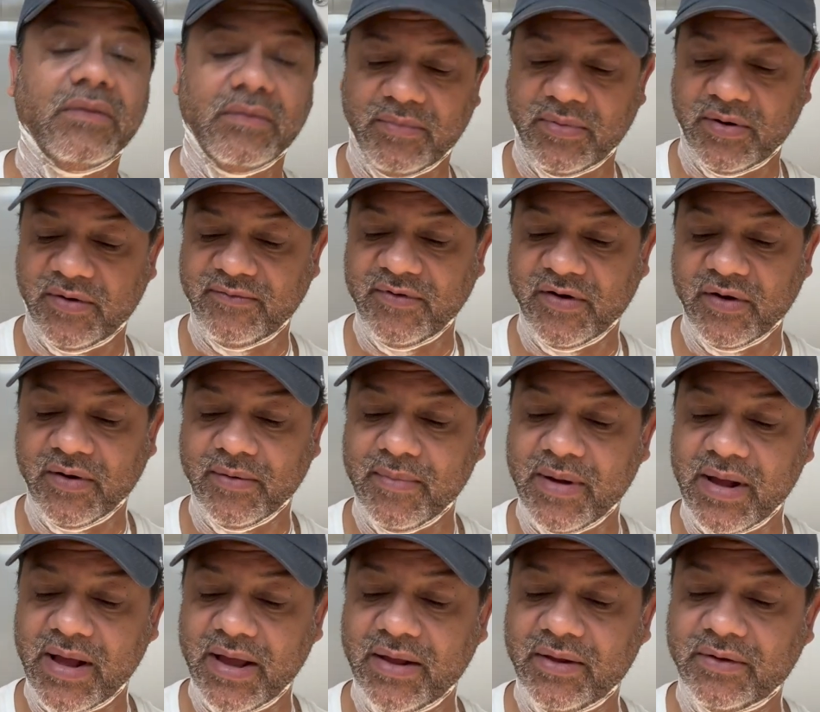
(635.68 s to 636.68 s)
But a very
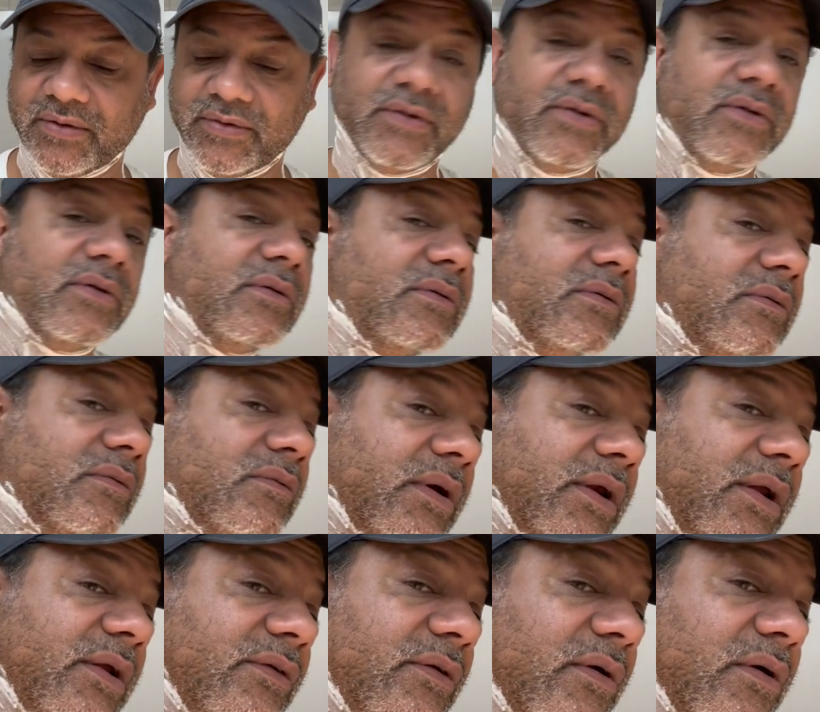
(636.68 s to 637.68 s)
mild
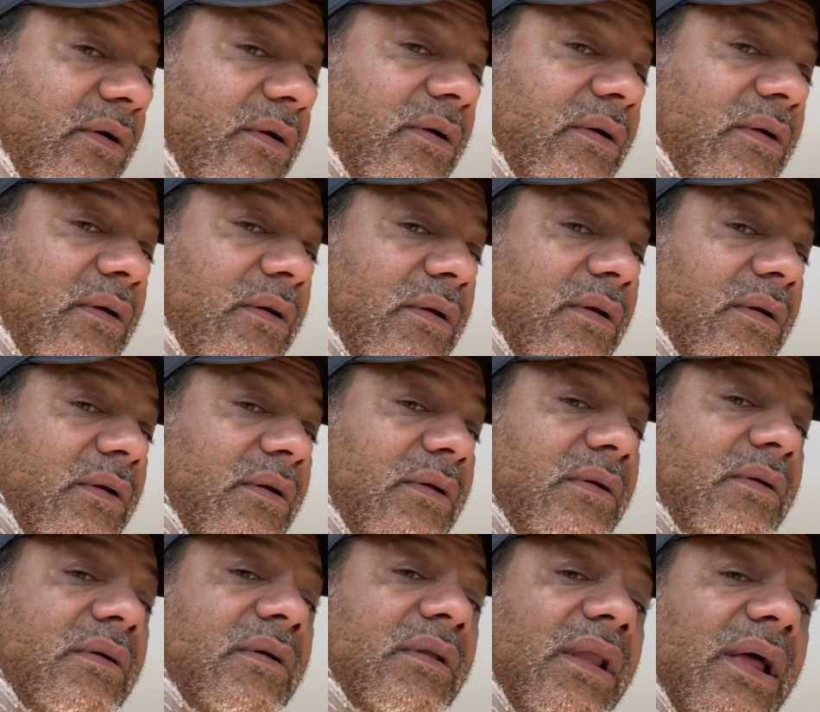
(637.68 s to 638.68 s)
razor.
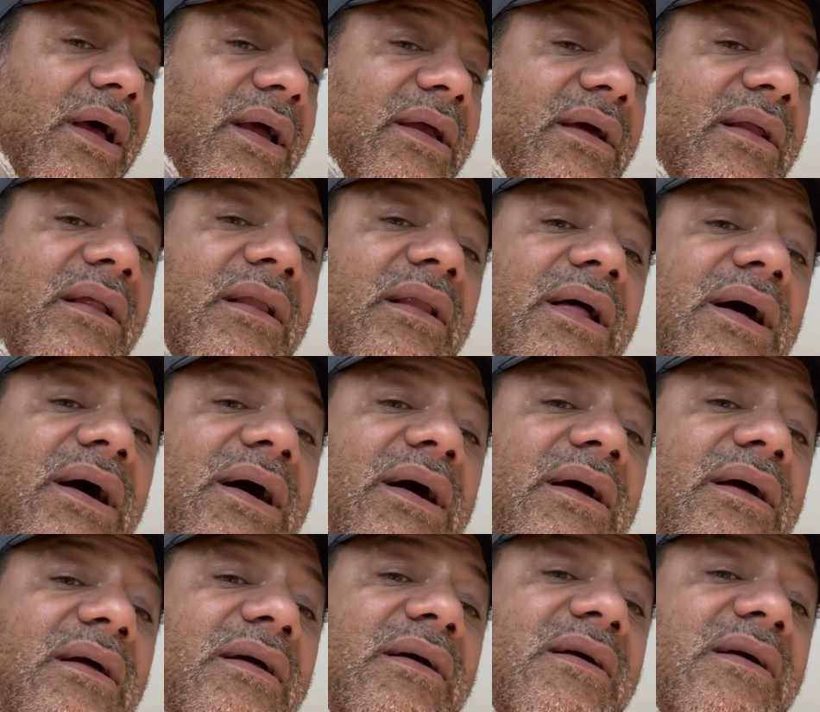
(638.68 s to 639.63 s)
Like it a lot.